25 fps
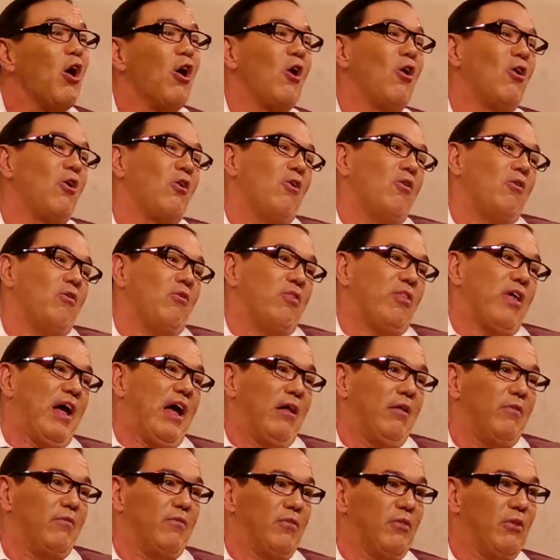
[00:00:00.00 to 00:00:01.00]
Oh,
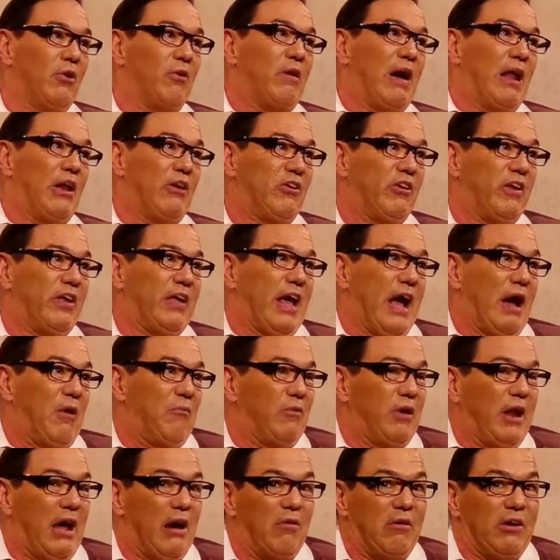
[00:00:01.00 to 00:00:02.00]
that's no
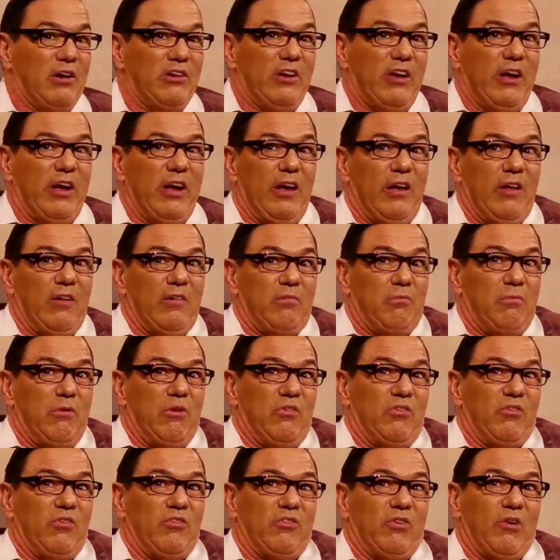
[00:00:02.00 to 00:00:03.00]
handicap nowadays,
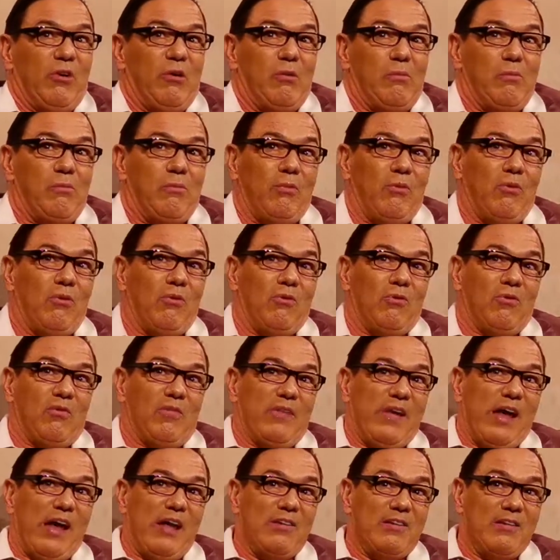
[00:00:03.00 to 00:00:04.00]
Mr. Turnbull
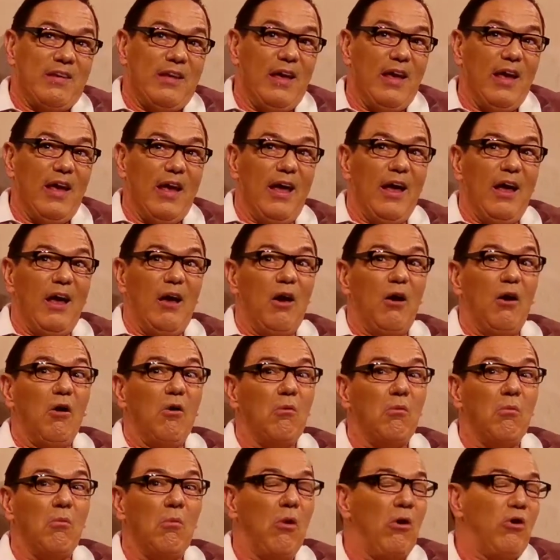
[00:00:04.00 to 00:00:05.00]
said.
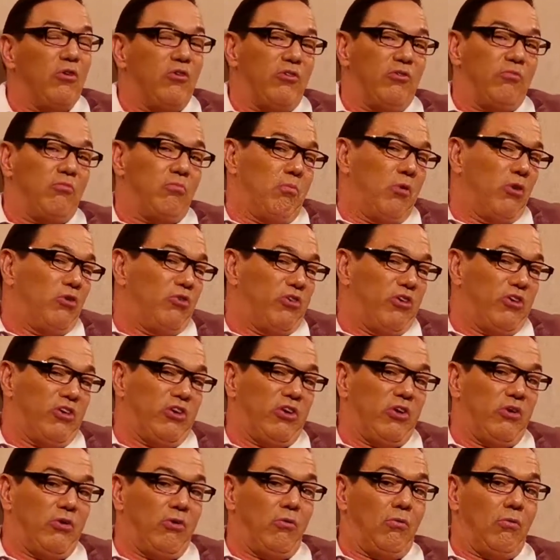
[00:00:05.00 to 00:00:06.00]
What do you
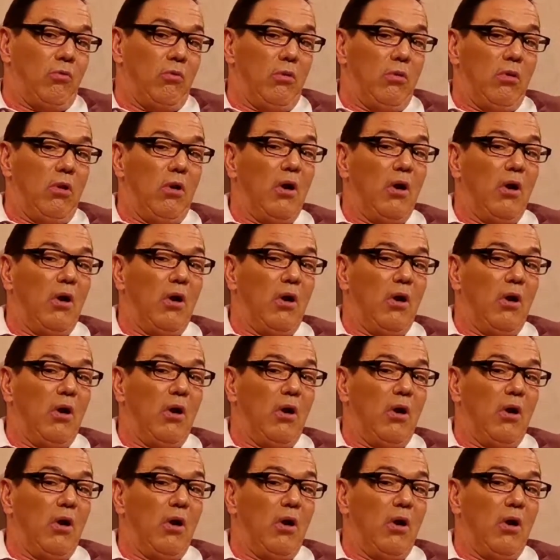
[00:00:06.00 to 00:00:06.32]
do?